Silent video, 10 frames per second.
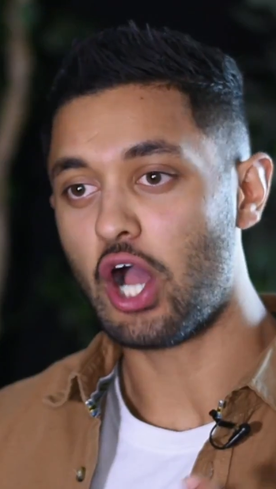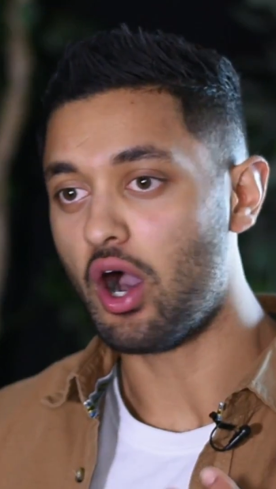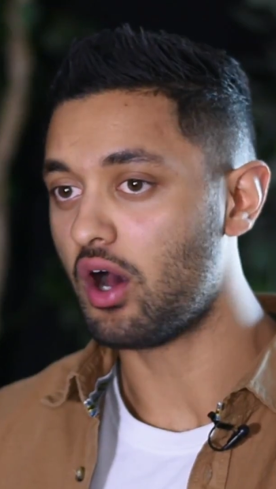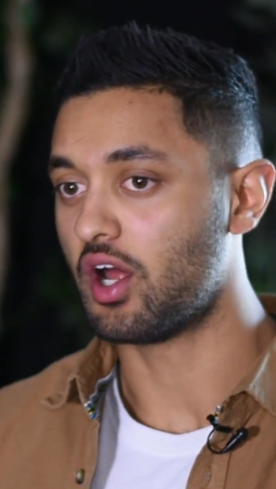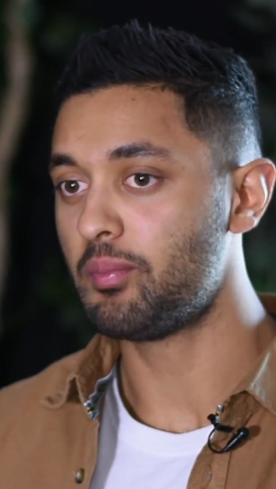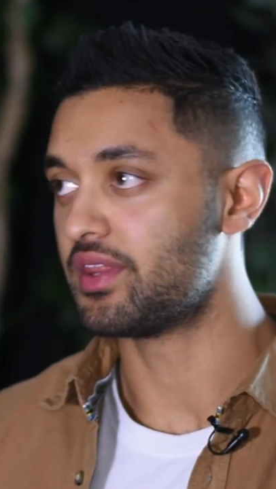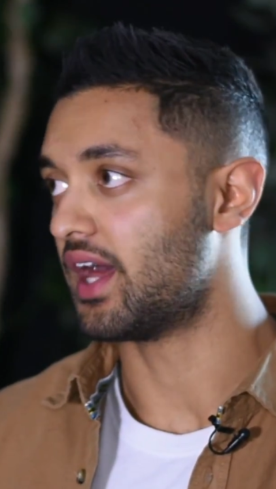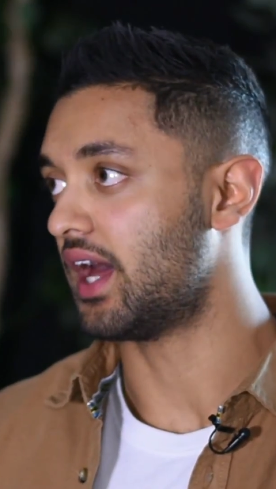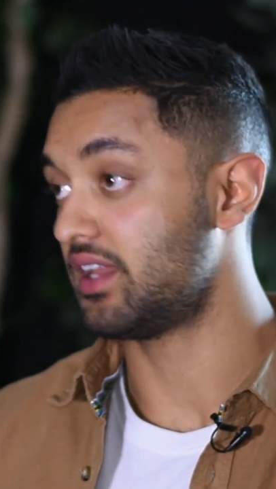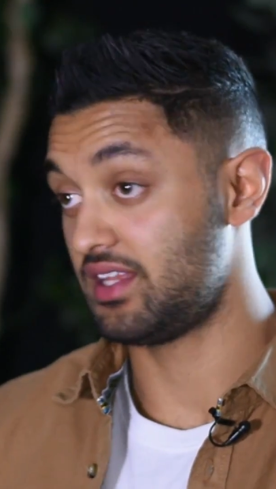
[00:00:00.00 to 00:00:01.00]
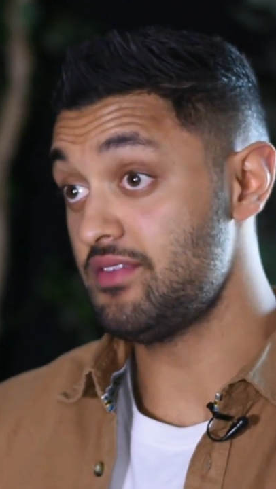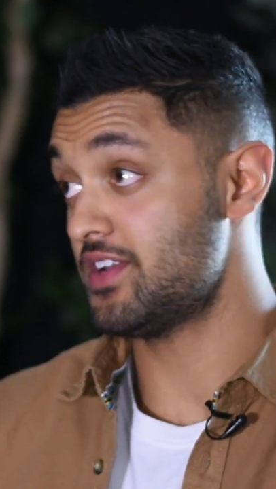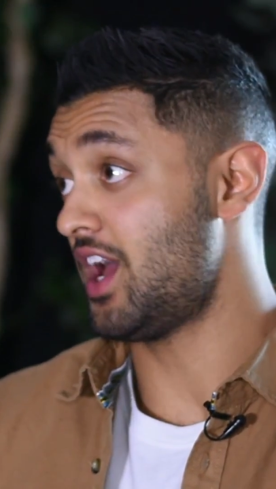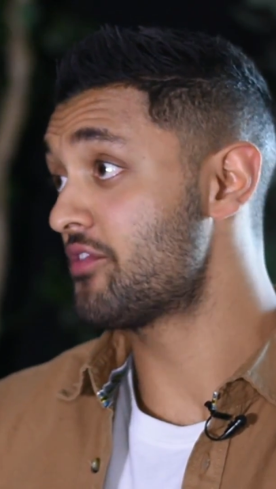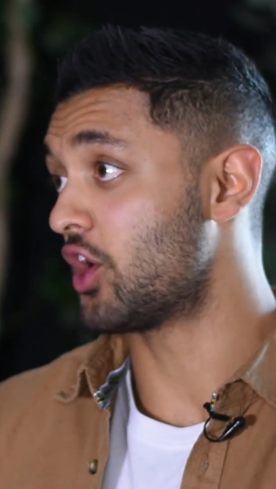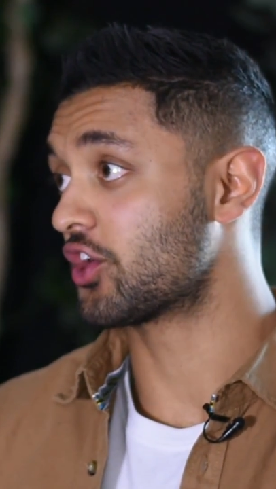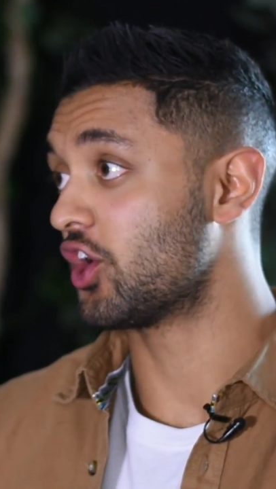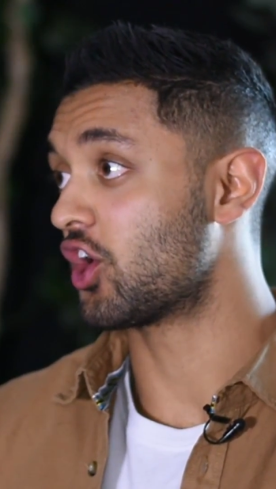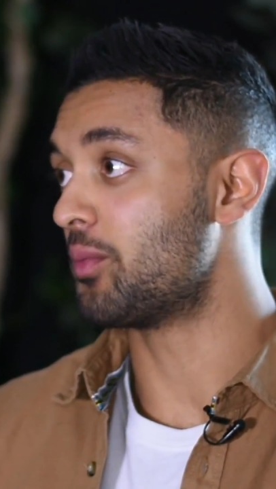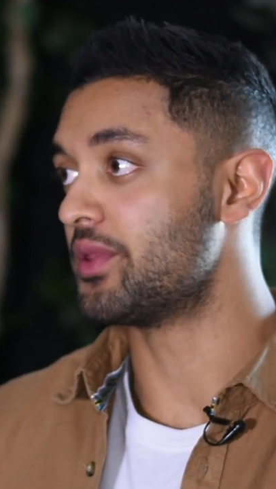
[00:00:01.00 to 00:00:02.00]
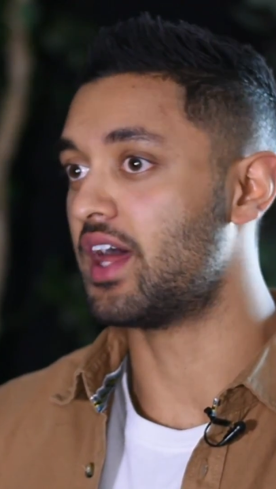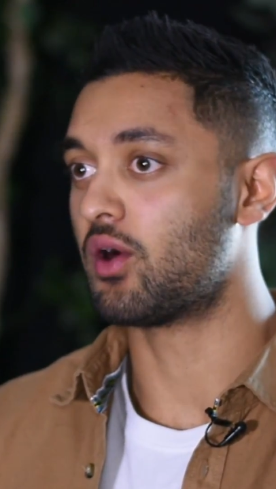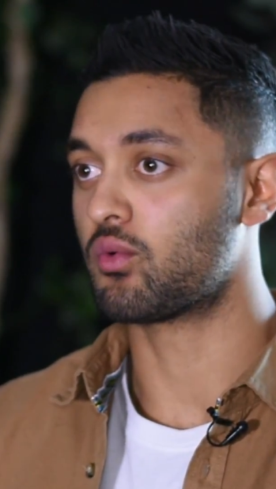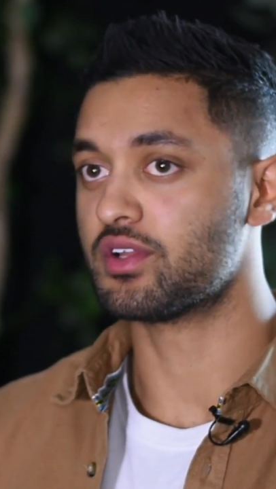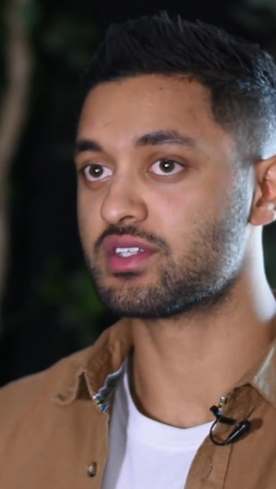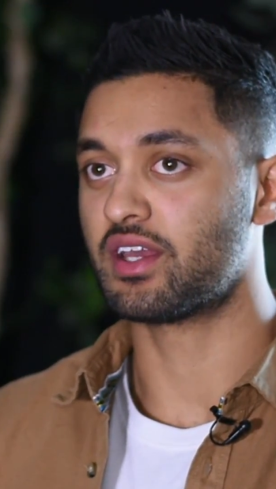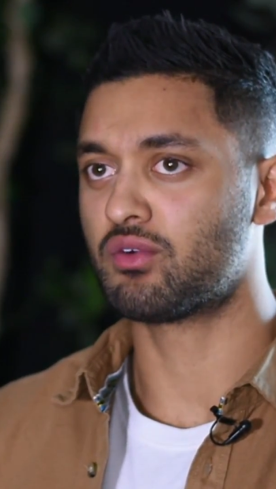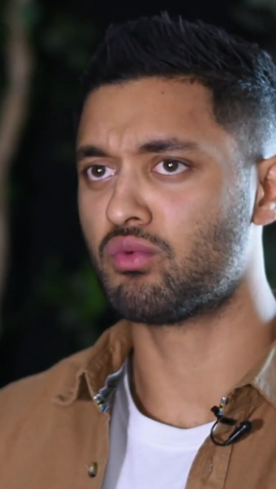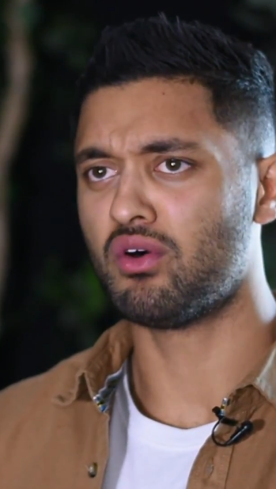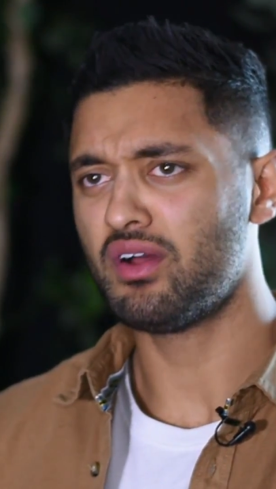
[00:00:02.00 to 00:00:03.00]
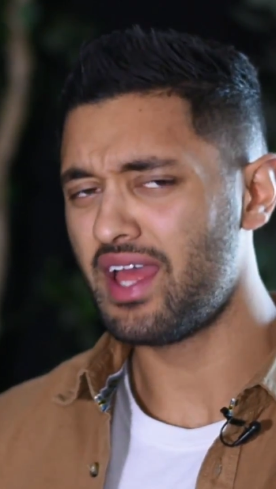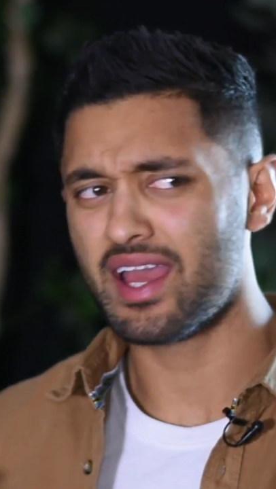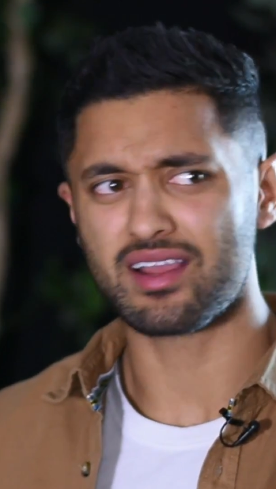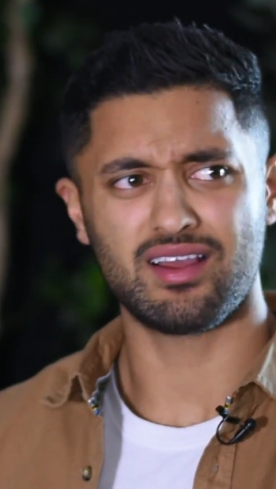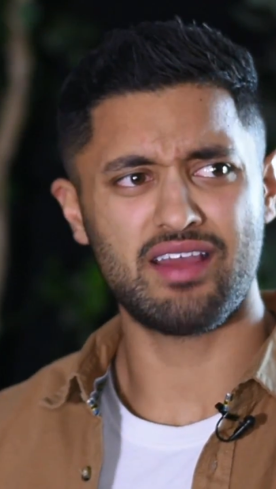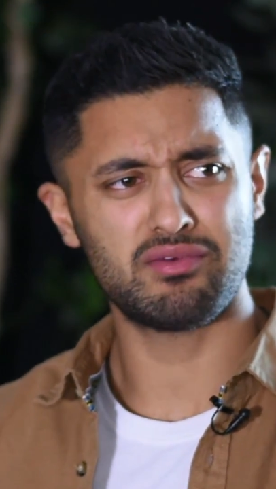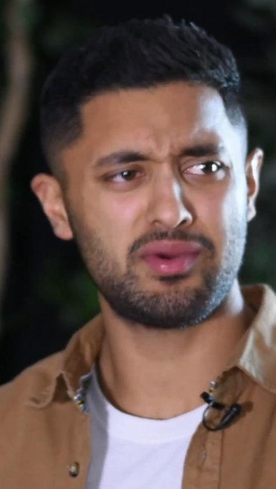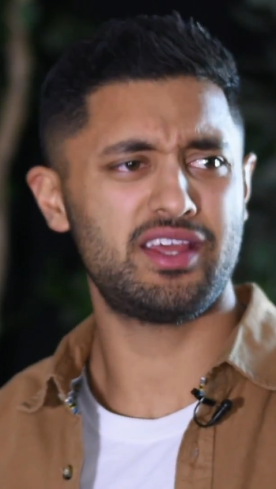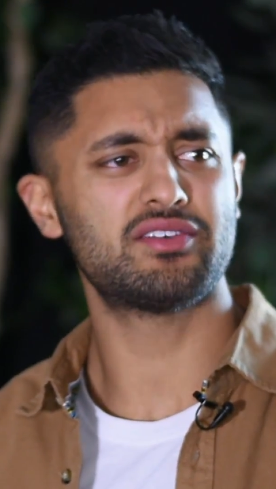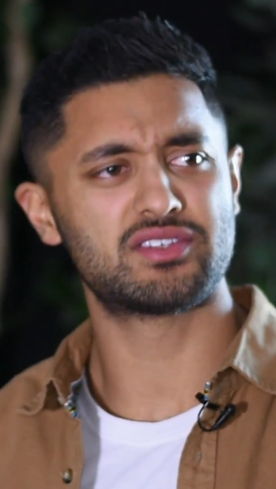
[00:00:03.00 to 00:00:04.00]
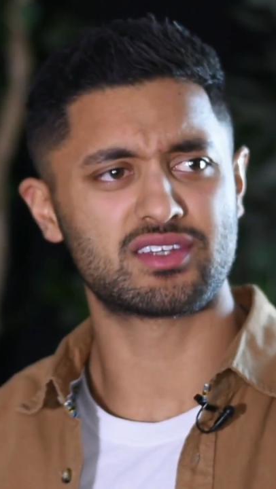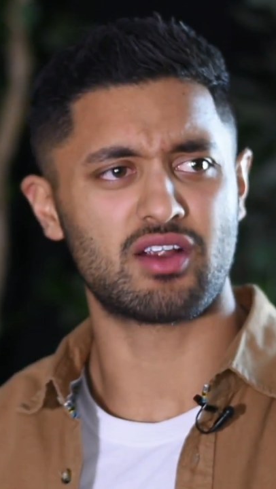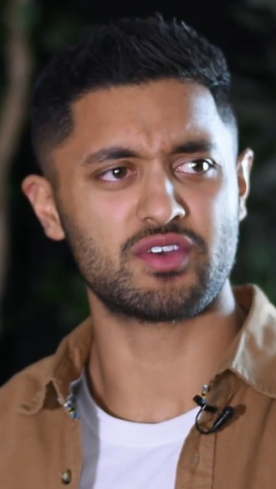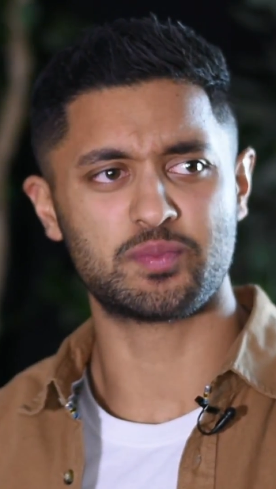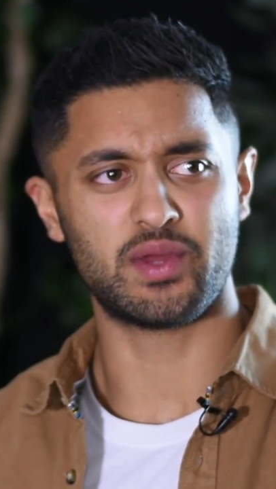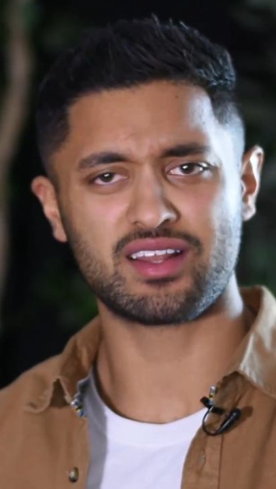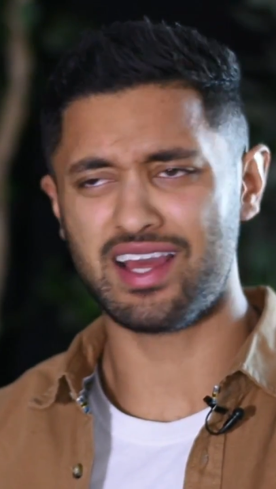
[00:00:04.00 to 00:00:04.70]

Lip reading: caught up in that. Even I've gotten caught up in that, where it's like, well, heck, everybody else has got respect.